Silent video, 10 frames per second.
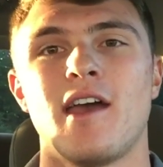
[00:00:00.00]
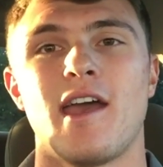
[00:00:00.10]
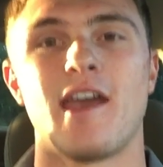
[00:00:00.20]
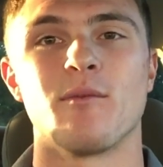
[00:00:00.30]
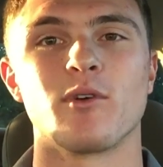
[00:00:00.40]

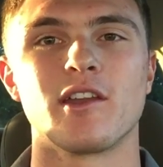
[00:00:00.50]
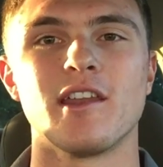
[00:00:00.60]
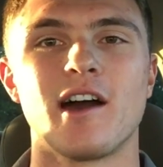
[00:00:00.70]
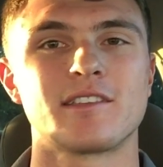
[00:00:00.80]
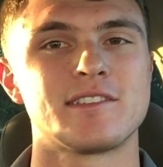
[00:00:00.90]
and we're going to
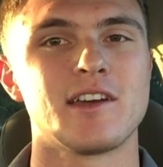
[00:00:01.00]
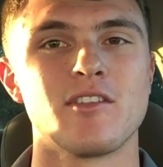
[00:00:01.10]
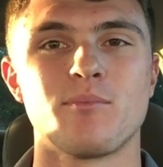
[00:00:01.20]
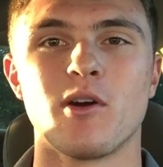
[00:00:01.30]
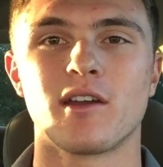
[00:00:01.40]
knock this out of
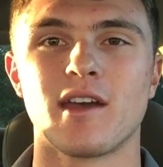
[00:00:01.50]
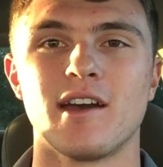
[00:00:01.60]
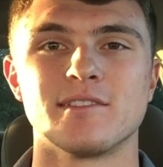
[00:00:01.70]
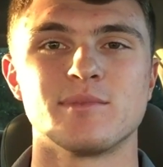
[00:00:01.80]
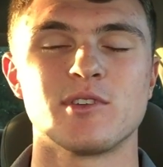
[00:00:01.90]
the park,
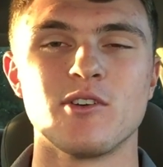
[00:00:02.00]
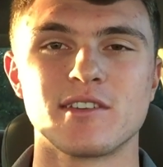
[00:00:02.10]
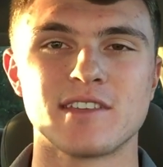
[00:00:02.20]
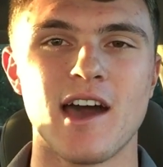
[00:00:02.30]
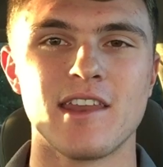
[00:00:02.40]
guys. I'm so
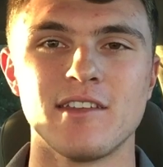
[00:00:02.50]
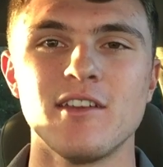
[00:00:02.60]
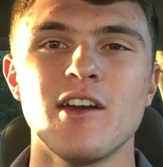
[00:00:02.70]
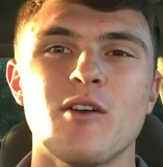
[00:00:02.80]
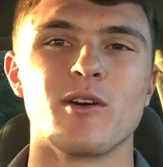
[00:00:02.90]
excited.
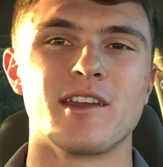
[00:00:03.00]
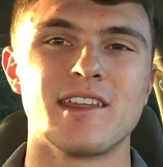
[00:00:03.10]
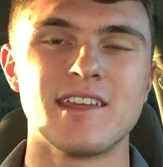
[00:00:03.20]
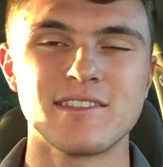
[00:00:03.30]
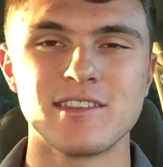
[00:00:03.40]
We're going
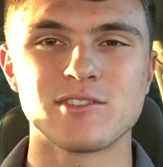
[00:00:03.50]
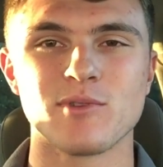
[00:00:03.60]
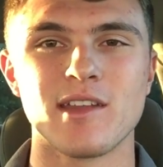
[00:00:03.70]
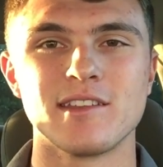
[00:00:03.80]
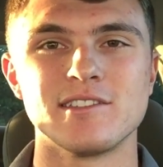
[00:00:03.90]
to get this
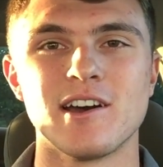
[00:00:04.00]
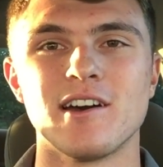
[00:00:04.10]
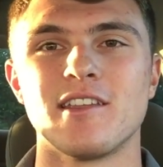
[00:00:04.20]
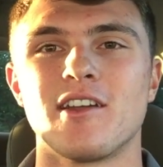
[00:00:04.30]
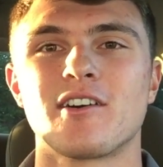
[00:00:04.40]
rating
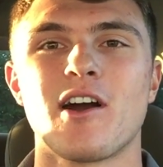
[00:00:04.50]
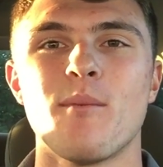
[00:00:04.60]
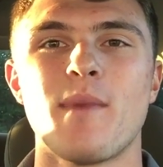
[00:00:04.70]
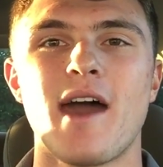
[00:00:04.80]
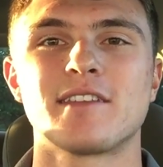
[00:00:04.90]
done, and I'll
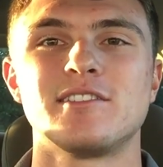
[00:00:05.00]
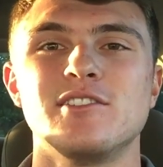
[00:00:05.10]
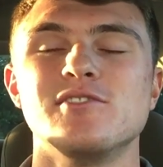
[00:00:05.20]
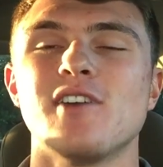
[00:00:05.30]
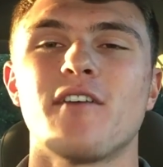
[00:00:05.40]
come back to
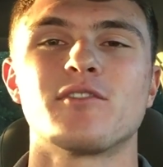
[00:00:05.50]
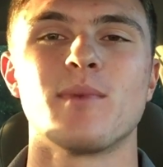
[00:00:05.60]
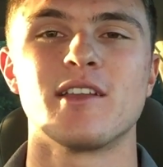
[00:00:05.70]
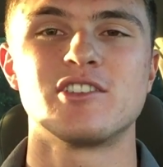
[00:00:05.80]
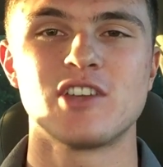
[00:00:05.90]
you after
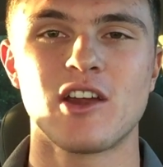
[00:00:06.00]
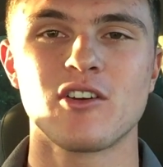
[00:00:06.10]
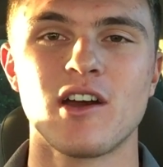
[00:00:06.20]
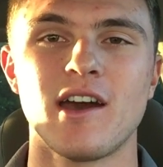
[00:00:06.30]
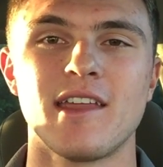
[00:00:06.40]
my check
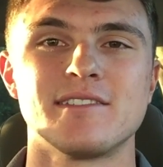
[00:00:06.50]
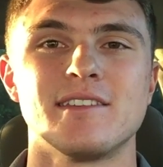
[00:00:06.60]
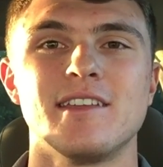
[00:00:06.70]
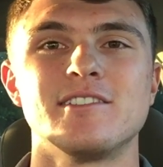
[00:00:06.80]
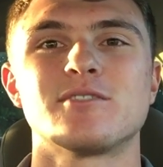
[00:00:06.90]
ride as
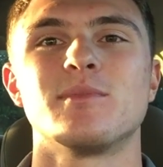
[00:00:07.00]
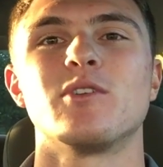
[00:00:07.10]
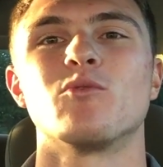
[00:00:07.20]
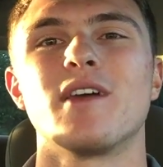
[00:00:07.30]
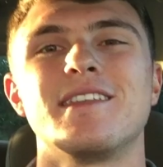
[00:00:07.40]
an
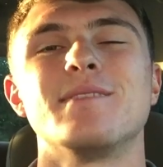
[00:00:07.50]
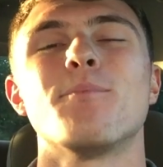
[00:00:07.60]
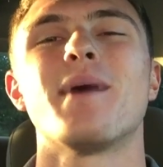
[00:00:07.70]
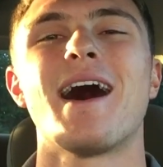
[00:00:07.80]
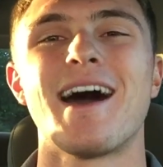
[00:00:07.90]

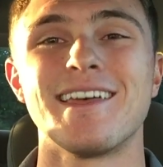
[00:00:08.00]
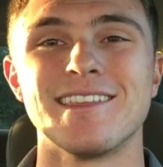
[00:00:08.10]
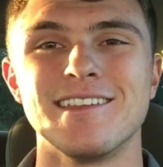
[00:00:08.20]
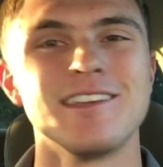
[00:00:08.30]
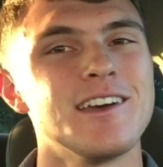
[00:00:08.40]
instrument-rated
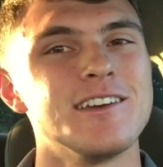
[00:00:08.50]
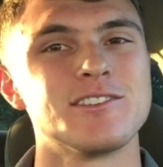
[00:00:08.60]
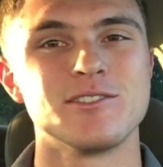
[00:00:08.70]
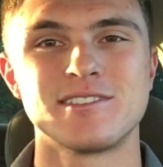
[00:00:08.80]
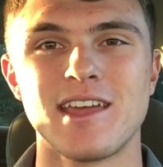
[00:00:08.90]
pilot.
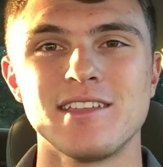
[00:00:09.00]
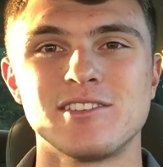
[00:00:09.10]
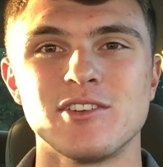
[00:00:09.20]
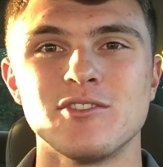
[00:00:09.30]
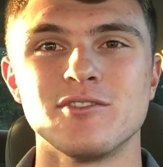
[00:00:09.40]
So stay
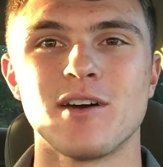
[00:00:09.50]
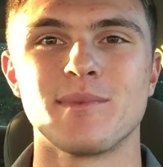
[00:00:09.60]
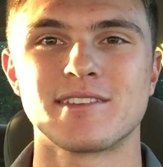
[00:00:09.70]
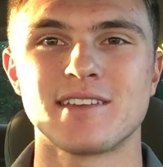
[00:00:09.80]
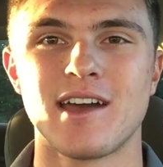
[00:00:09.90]
tuned. I'm
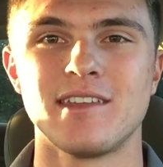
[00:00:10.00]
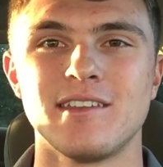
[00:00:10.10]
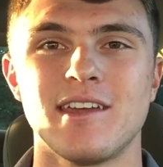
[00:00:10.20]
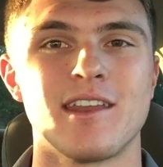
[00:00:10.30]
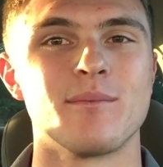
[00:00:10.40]

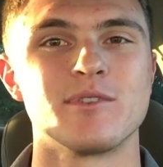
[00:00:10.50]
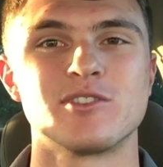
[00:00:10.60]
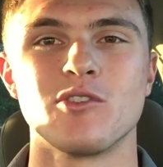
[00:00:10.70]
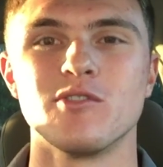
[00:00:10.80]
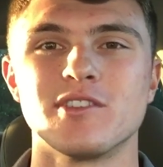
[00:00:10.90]
excited, and I'm going to
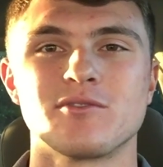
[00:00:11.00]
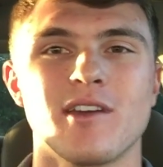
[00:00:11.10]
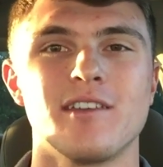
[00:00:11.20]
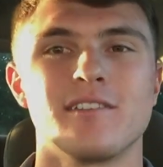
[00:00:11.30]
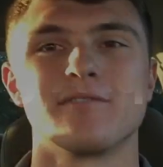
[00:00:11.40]
show you this
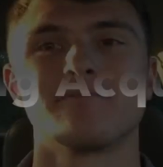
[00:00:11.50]
rating.